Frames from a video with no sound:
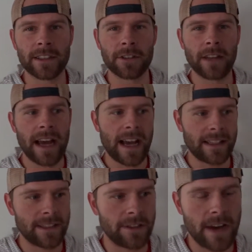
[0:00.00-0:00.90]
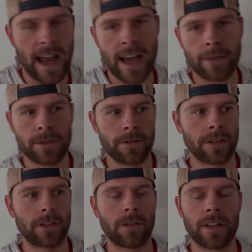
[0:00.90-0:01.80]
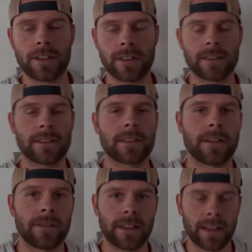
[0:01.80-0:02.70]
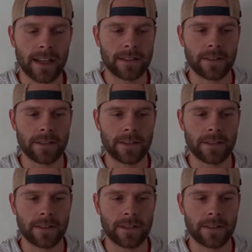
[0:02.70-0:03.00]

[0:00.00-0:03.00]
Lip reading: your lats and your abs, doing the crunches and stuff like that.